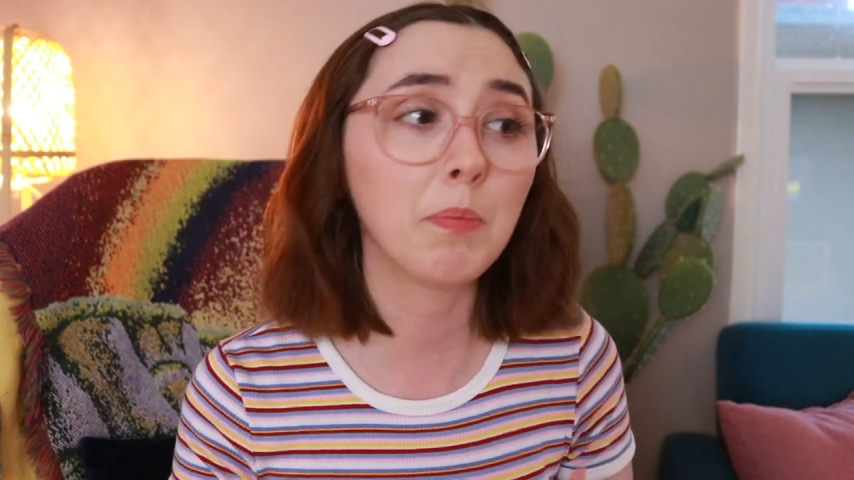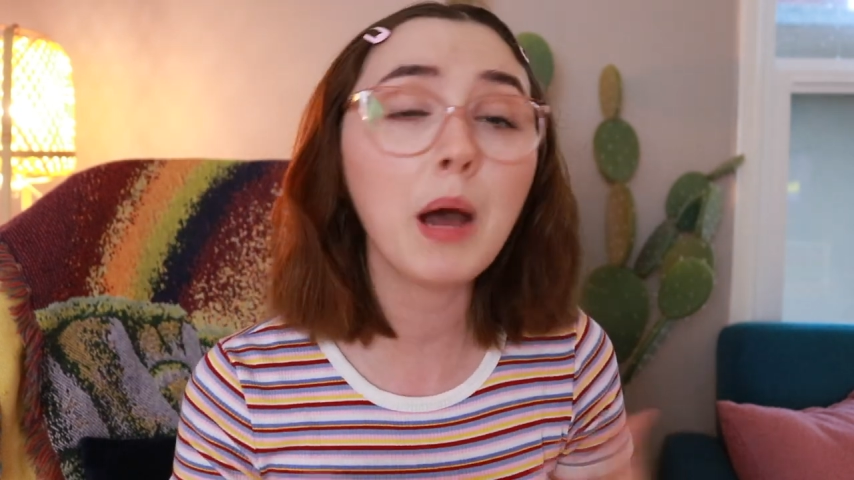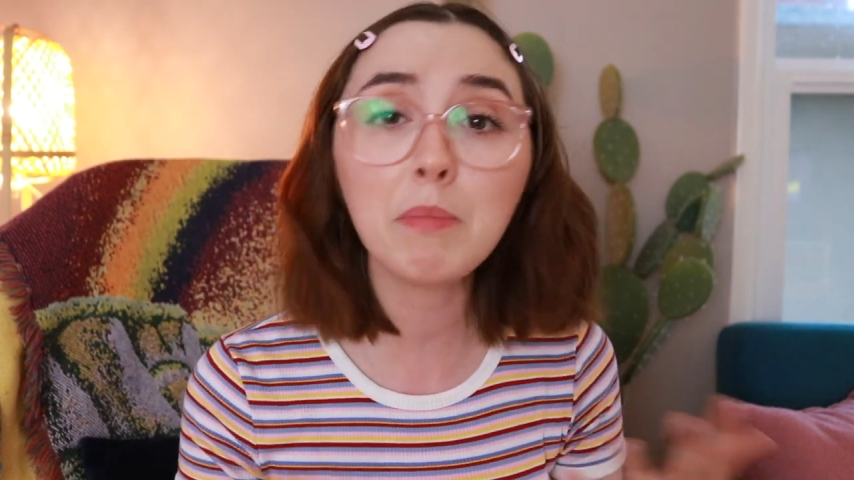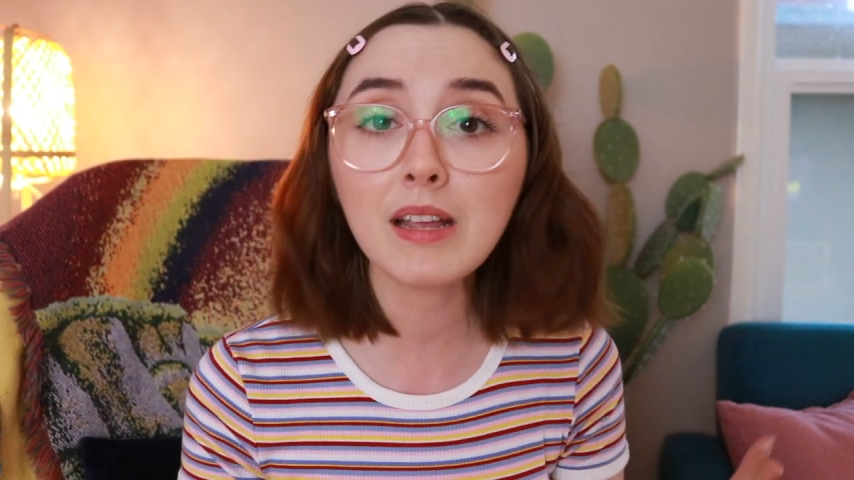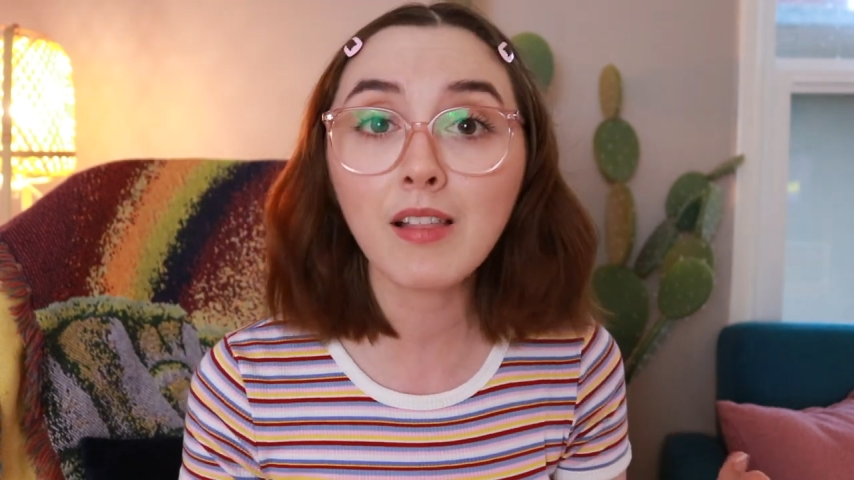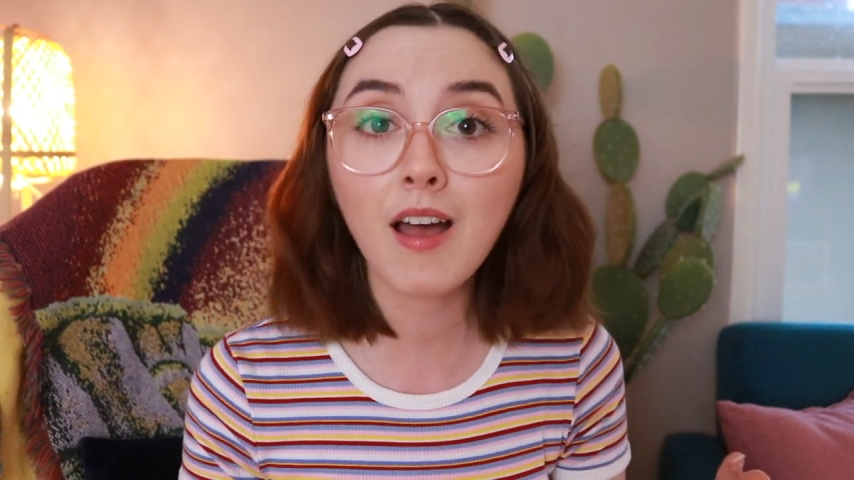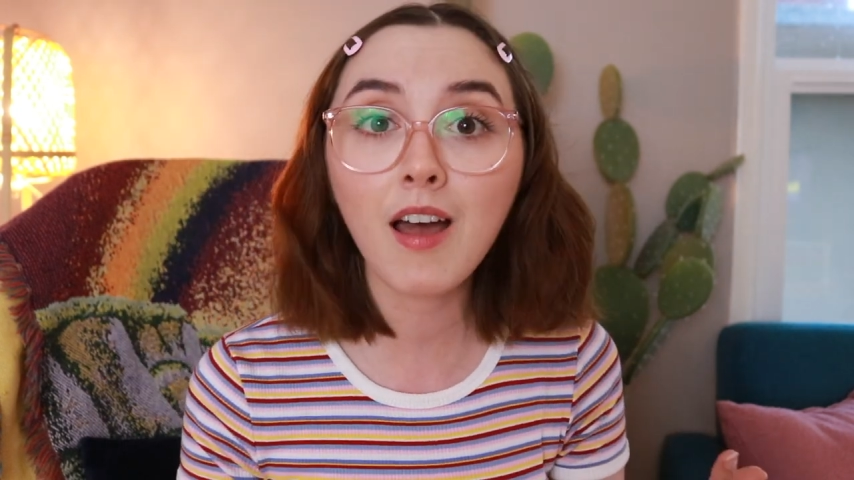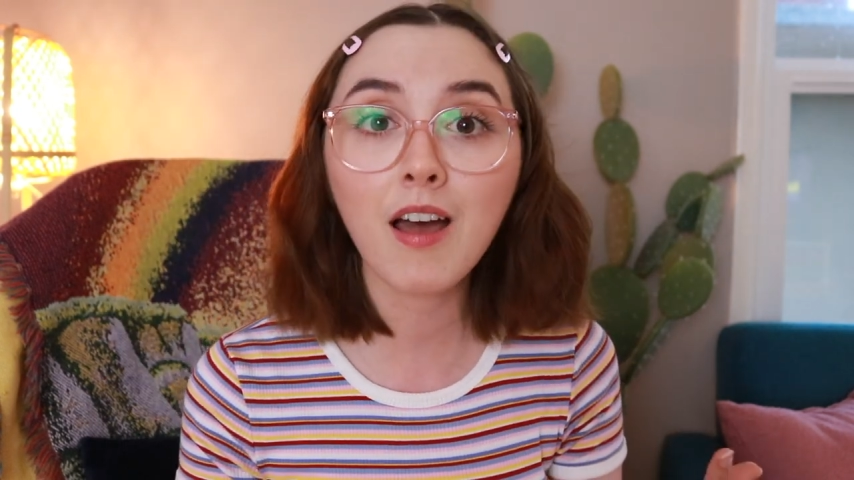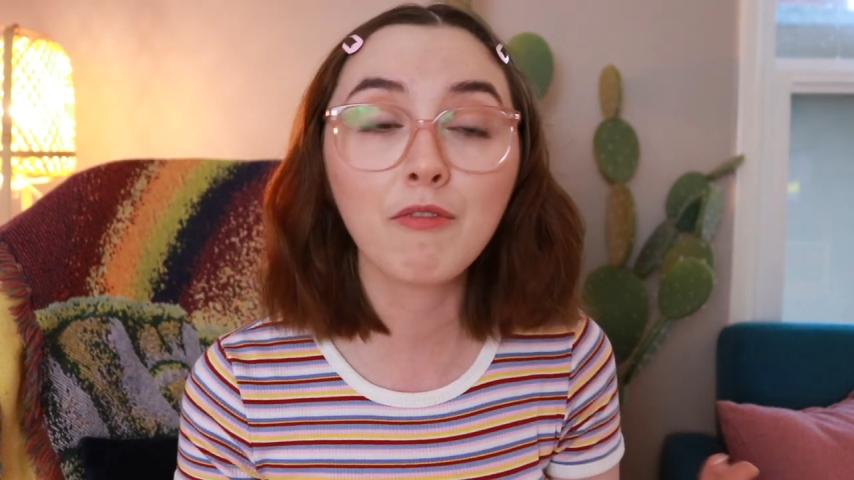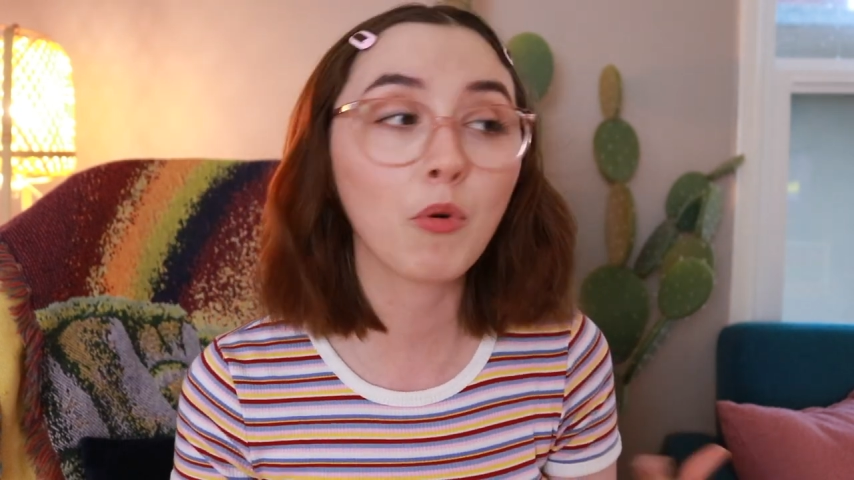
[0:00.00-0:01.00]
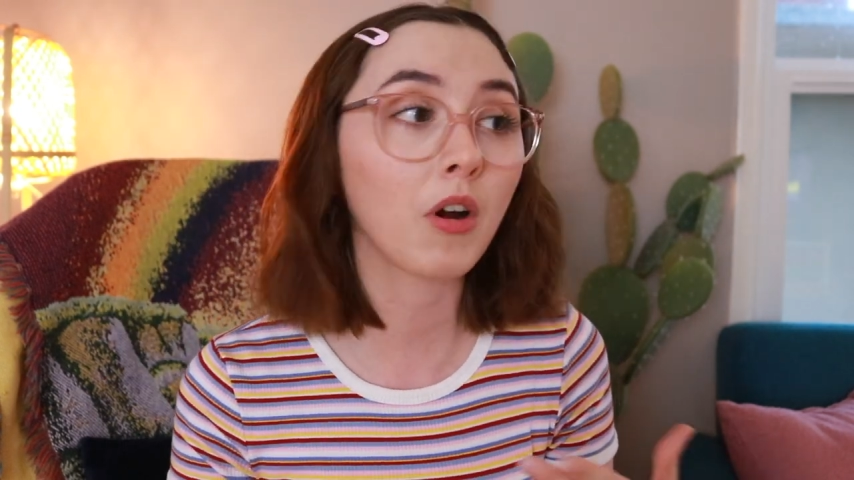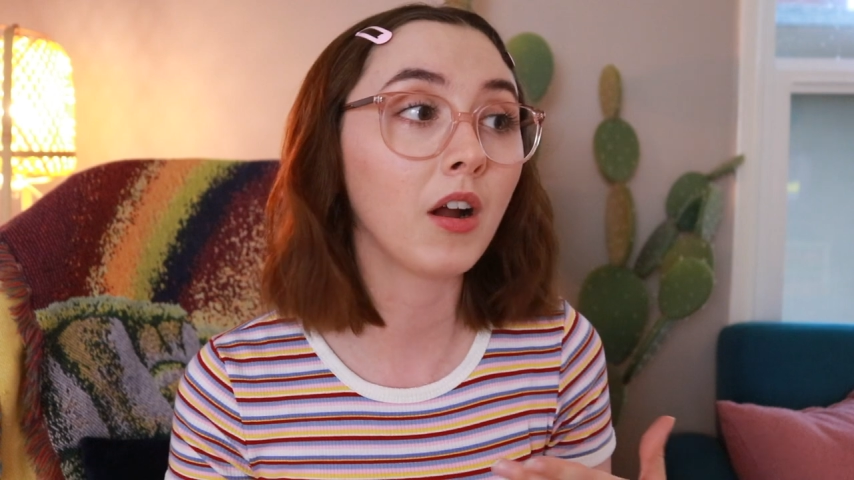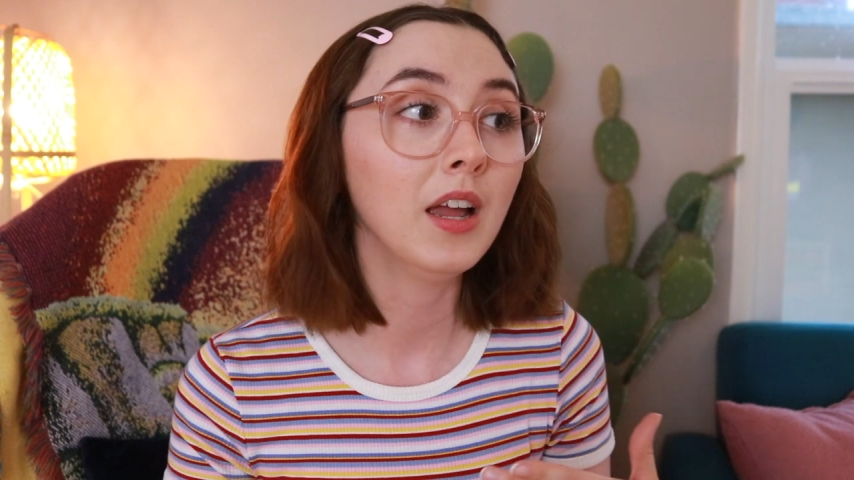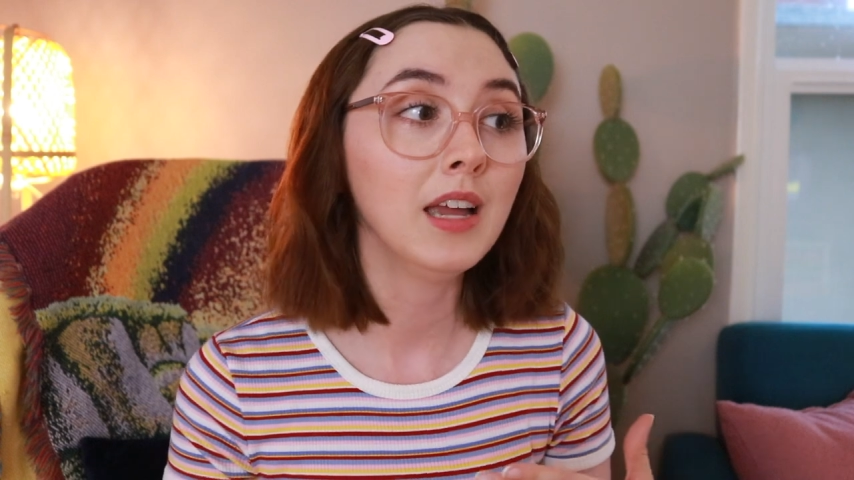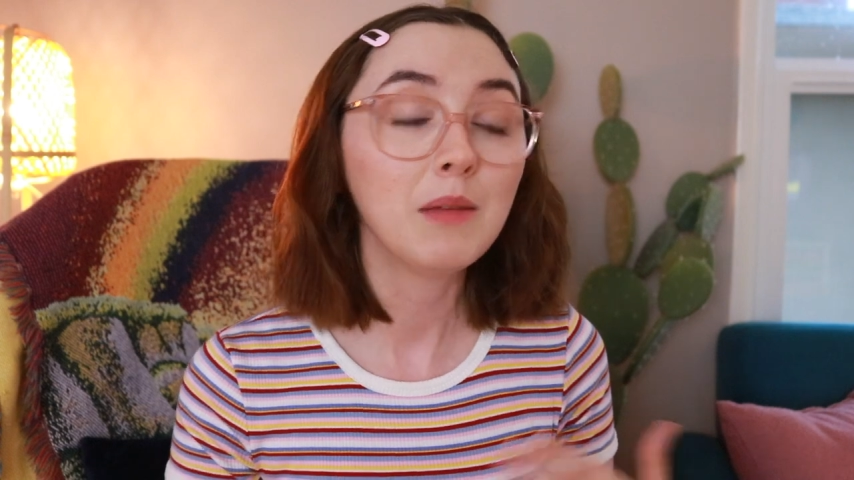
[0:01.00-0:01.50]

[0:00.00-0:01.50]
puppy love or